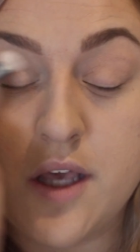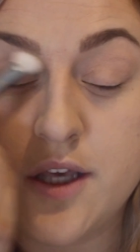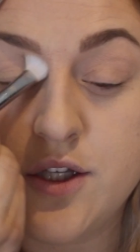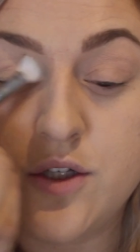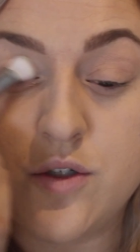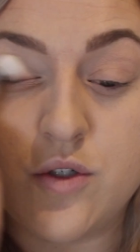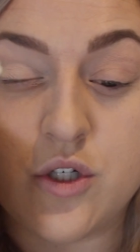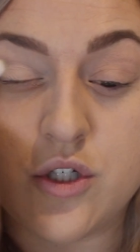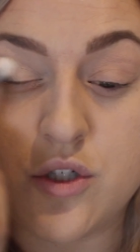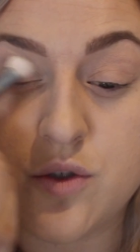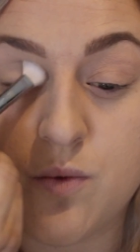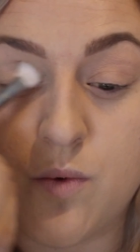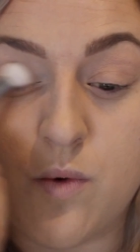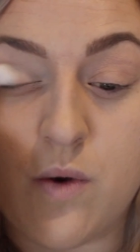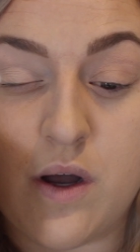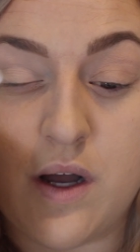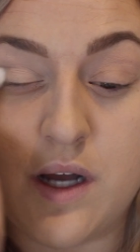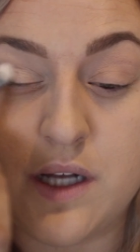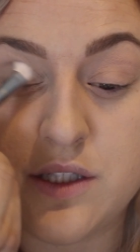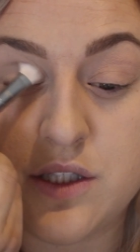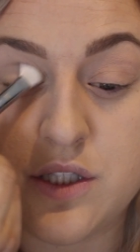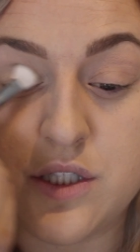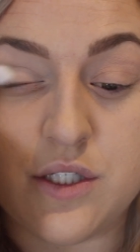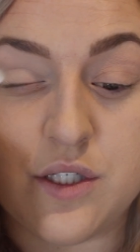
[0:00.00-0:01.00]
You just
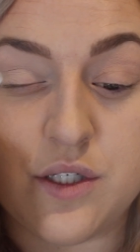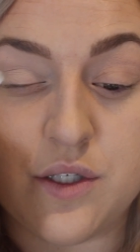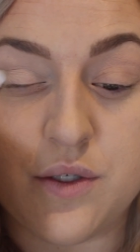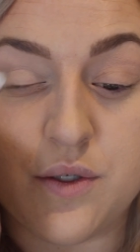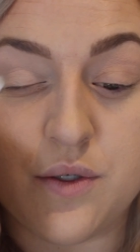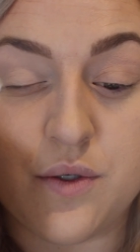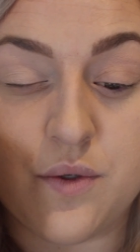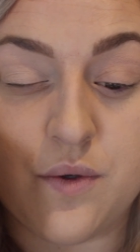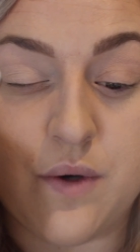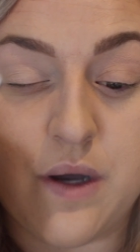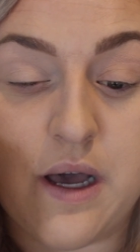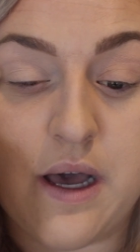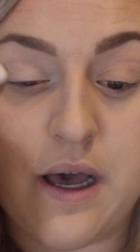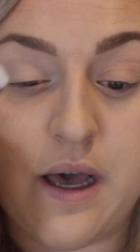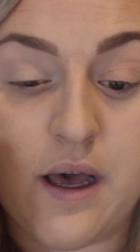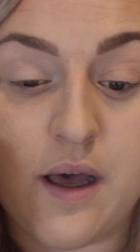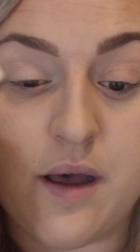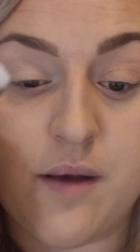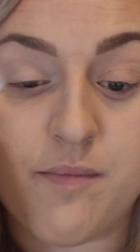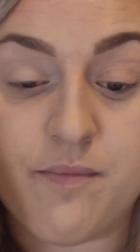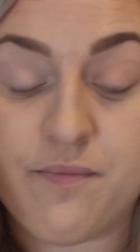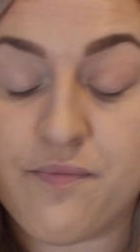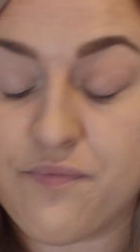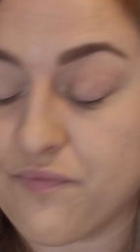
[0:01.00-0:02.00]
want to
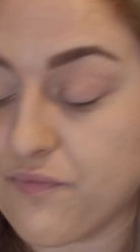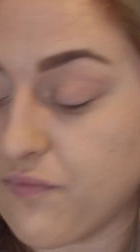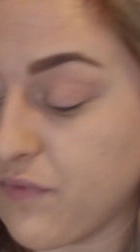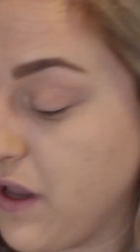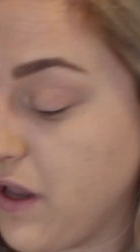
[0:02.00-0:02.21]
um,